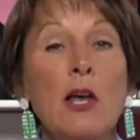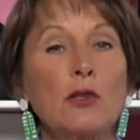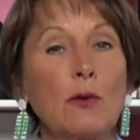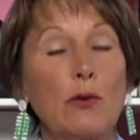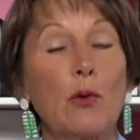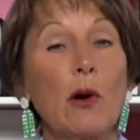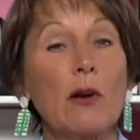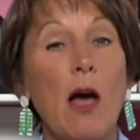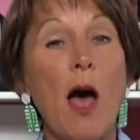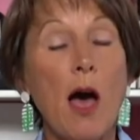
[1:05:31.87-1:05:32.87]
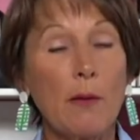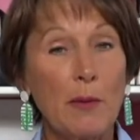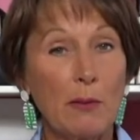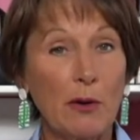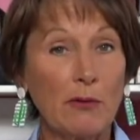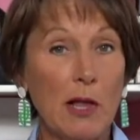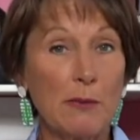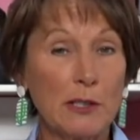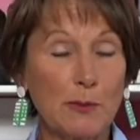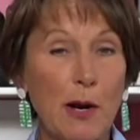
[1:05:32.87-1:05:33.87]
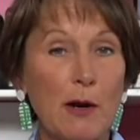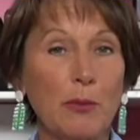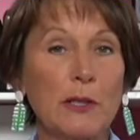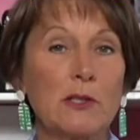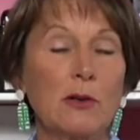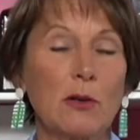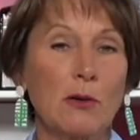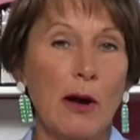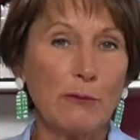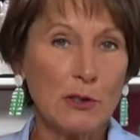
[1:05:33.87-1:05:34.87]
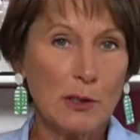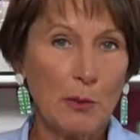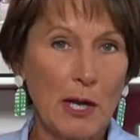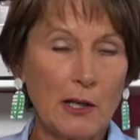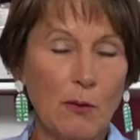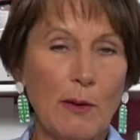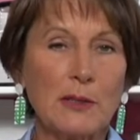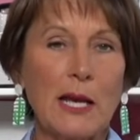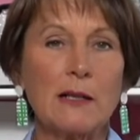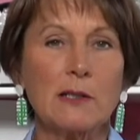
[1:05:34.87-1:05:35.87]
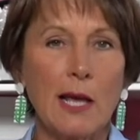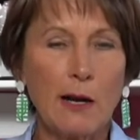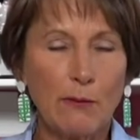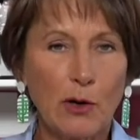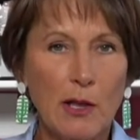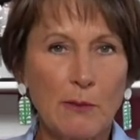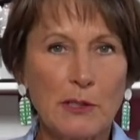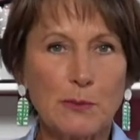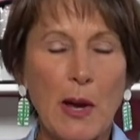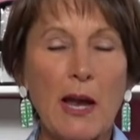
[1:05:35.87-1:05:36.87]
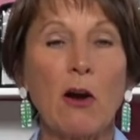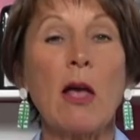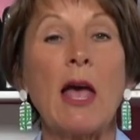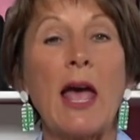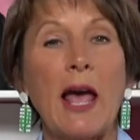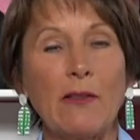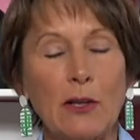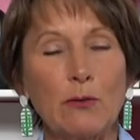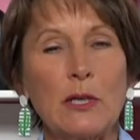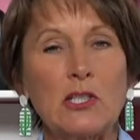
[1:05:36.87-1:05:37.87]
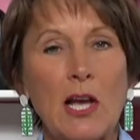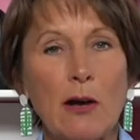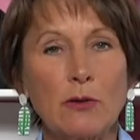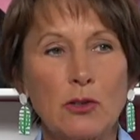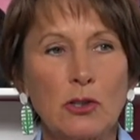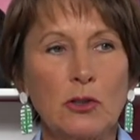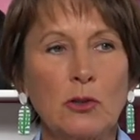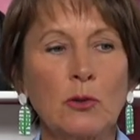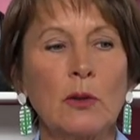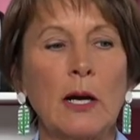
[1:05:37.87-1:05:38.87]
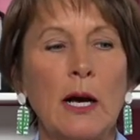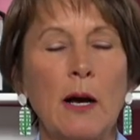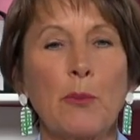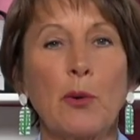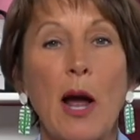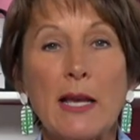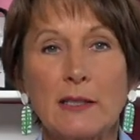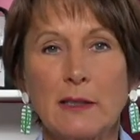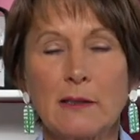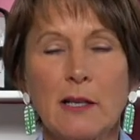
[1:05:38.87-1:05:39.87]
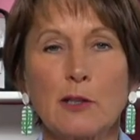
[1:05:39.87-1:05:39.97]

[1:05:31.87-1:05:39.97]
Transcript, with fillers: So if you are not a member of Club Inspire, please go to the Crafters Companion website, sign up for Club Inspire, and then reach out to uh, prizes.